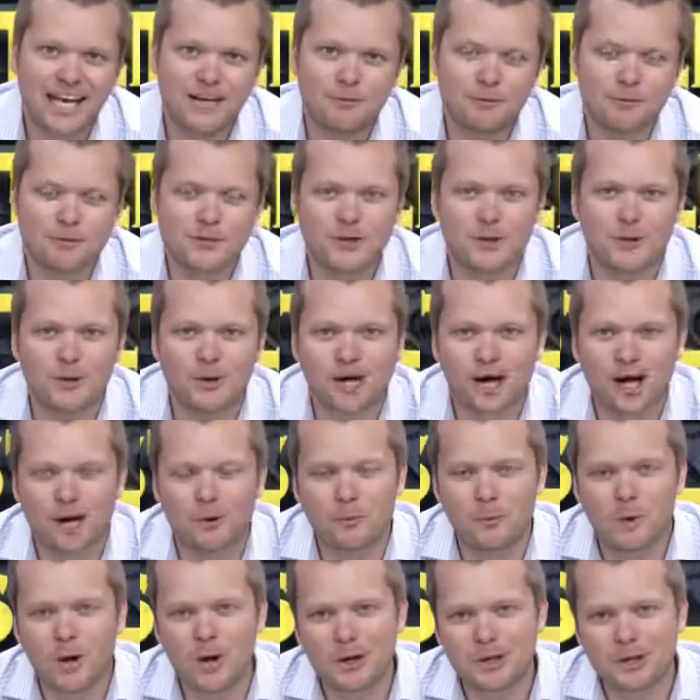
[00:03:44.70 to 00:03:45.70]
going
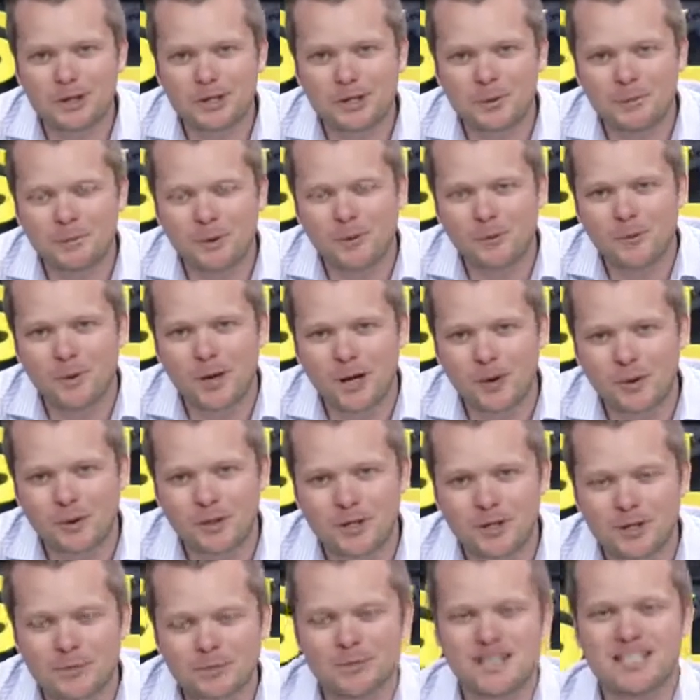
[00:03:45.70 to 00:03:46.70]
on? Welcome,
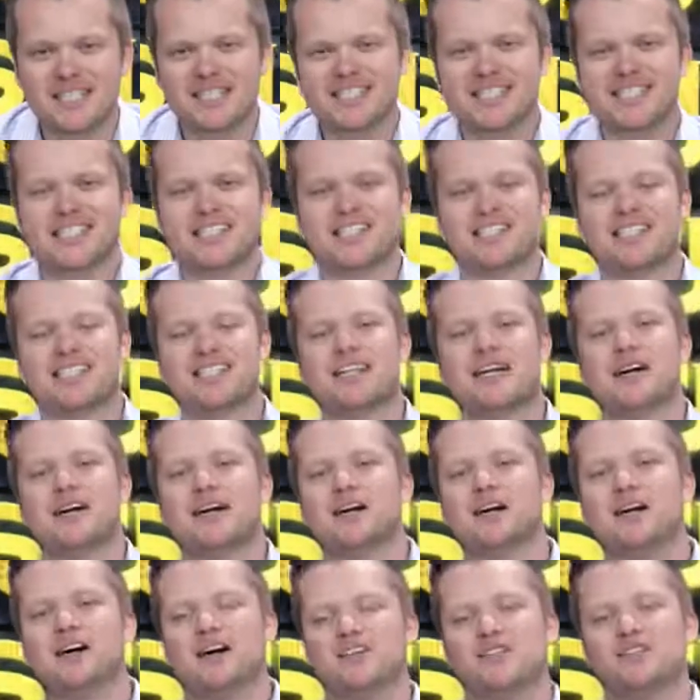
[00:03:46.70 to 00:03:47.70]
welcome. This is Young
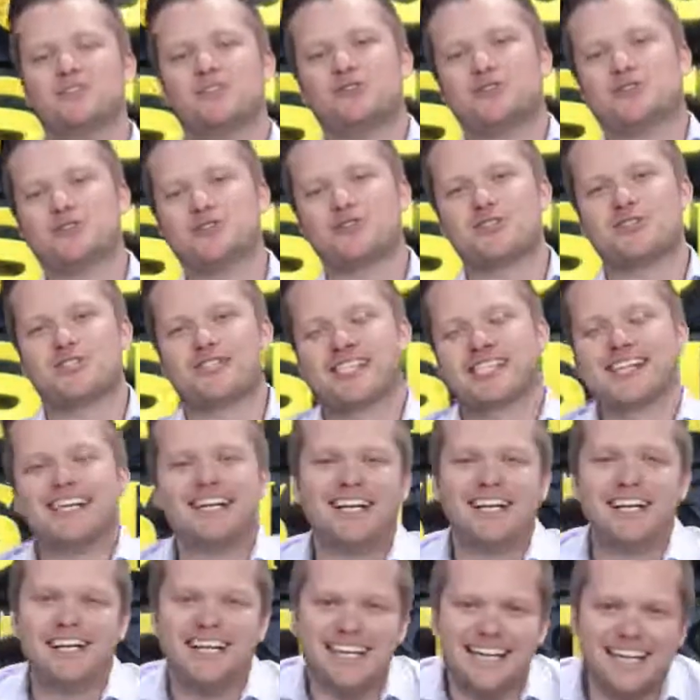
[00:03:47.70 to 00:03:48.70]
Hustlers,
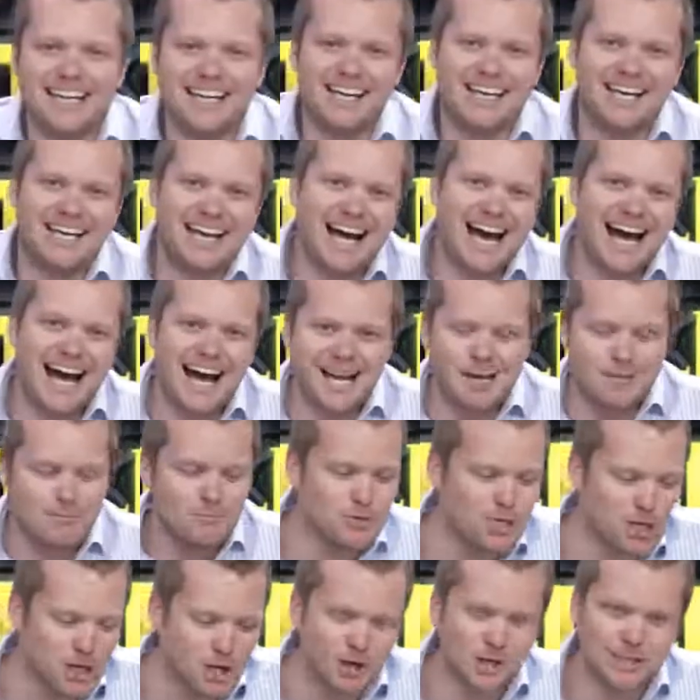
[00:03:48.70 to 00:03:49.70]
and I am
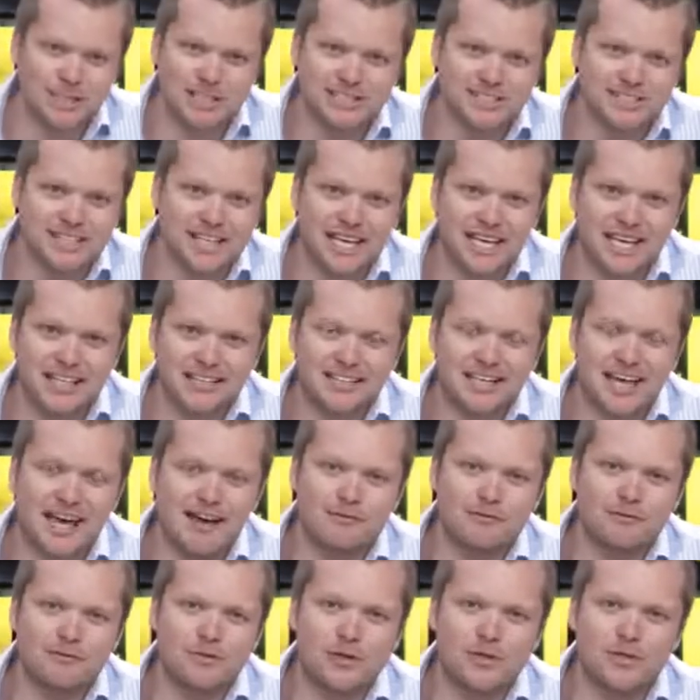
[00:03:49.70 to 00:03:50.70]
Jarrod Glandt.
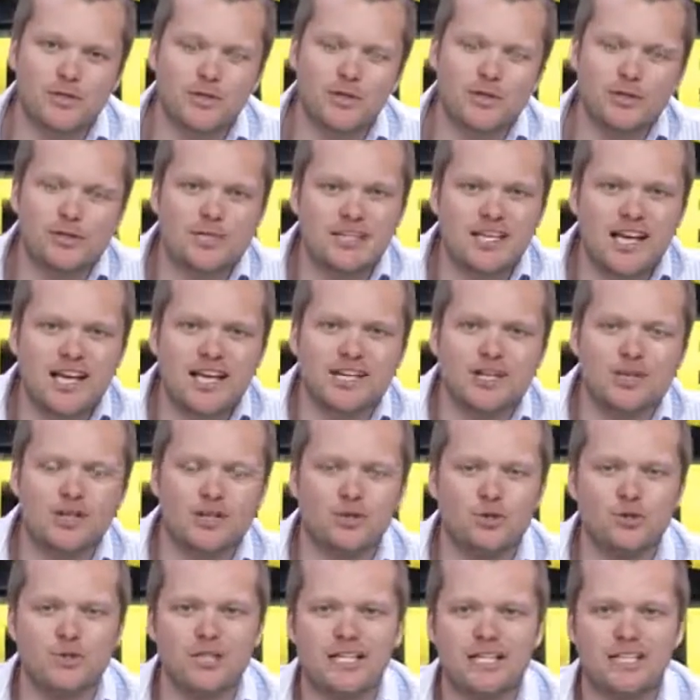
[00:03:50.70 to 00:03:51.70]
Every Thursday
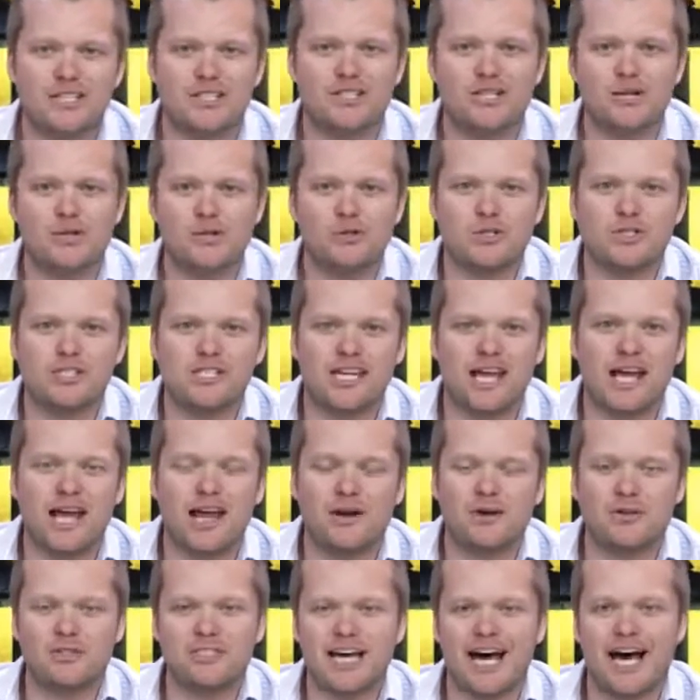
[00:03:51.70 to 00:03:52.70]
noon East Coast
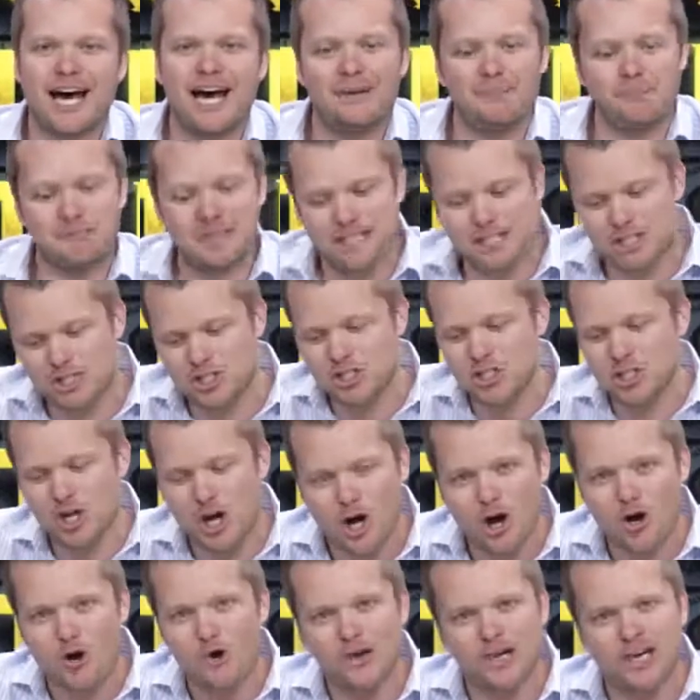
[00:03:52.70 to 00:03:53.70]
Standard Time, this
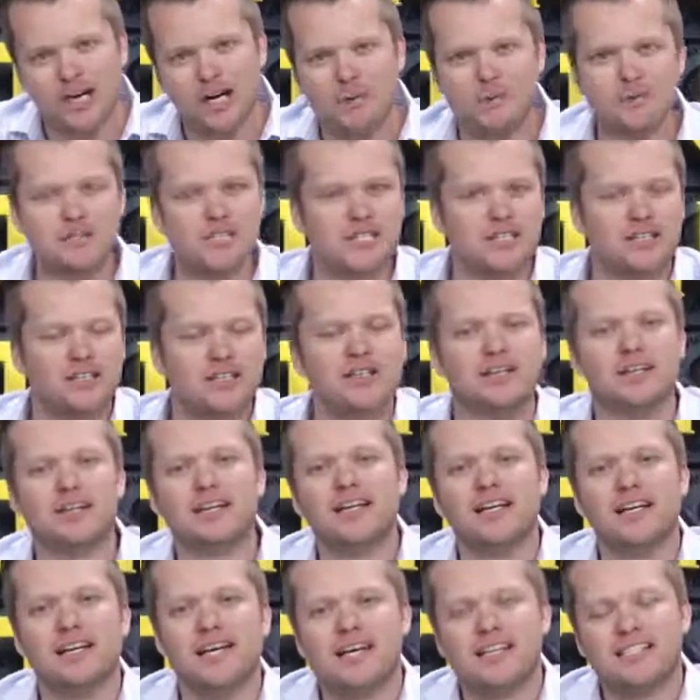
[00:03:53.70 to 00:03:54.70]
show comes here
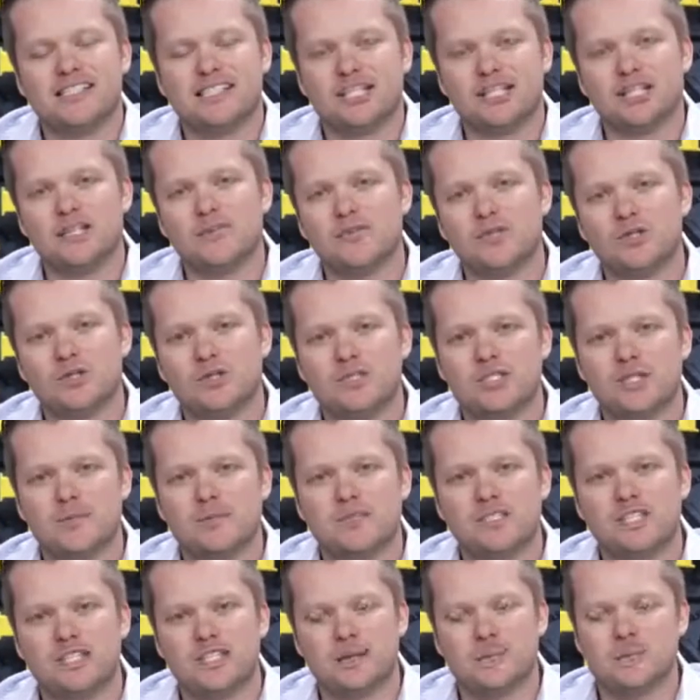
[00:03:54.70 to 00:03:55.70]
to give you
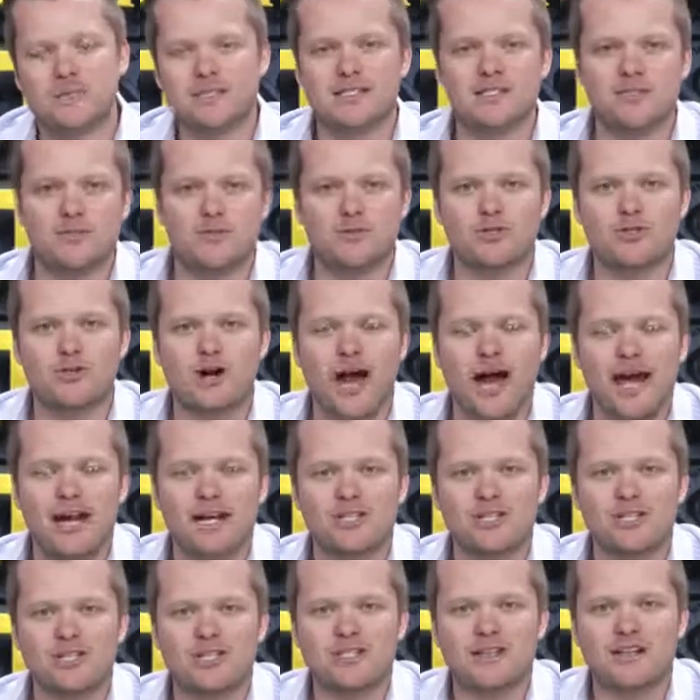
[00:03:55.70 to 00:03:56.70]
some tips and some
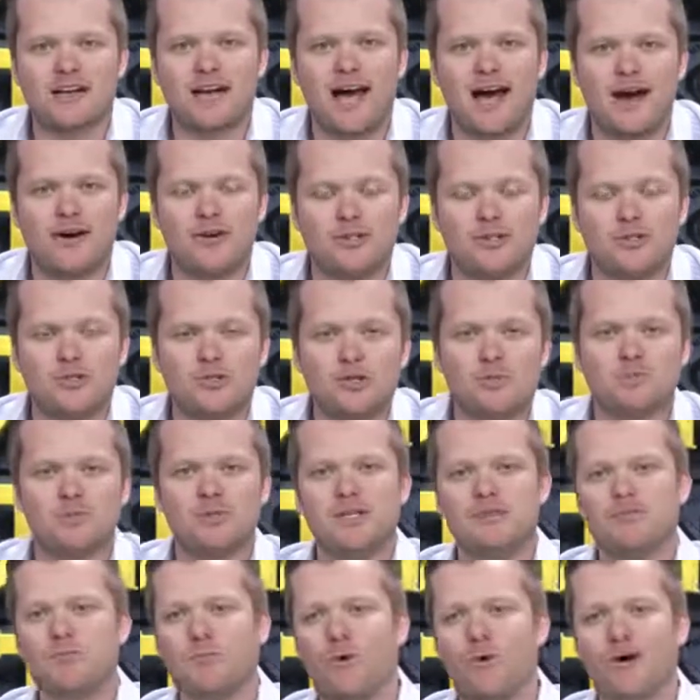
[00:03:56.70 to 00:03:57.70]
strategies on how you can
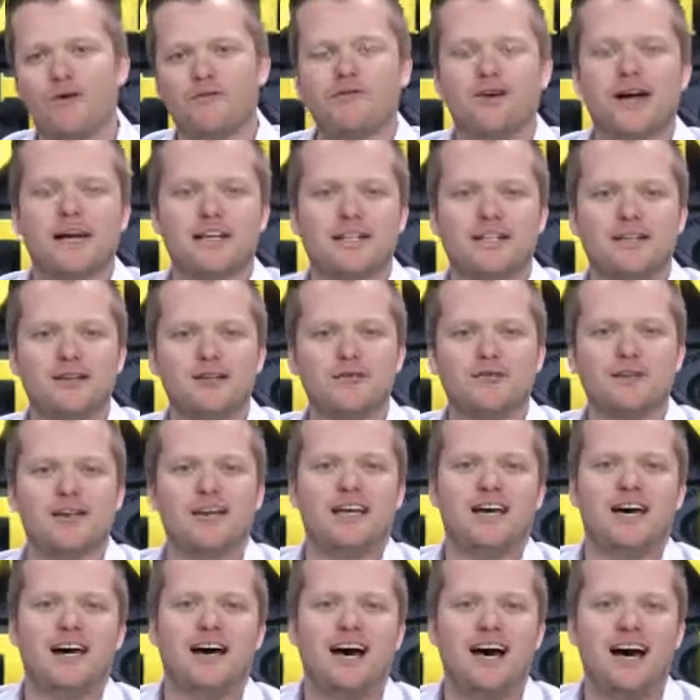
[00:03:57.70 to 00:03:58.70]
be more effective
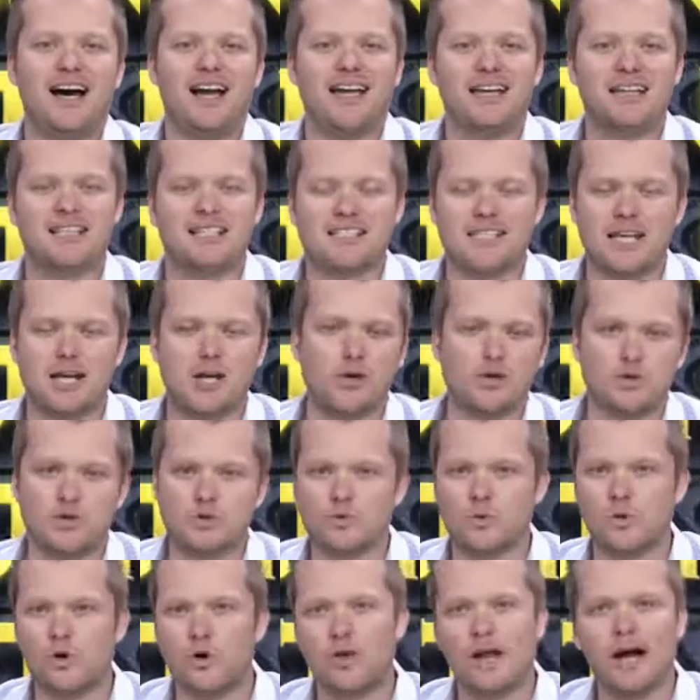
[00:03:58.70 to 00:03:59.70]
uh, in a
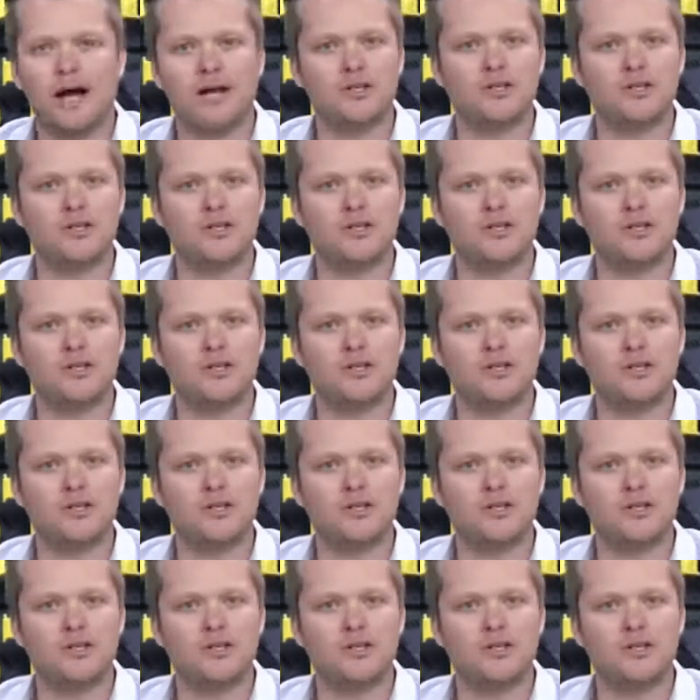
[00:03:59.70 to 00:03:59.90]
sales role, how you